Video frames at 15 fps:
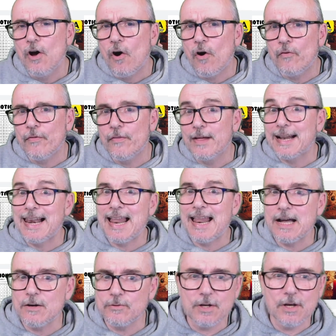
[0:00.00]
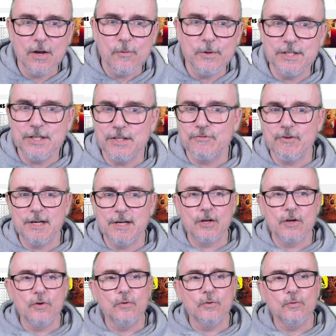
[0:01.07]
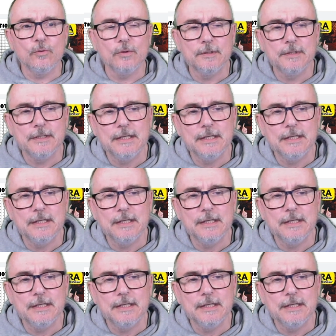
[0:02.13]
on the cloud, which is really cool.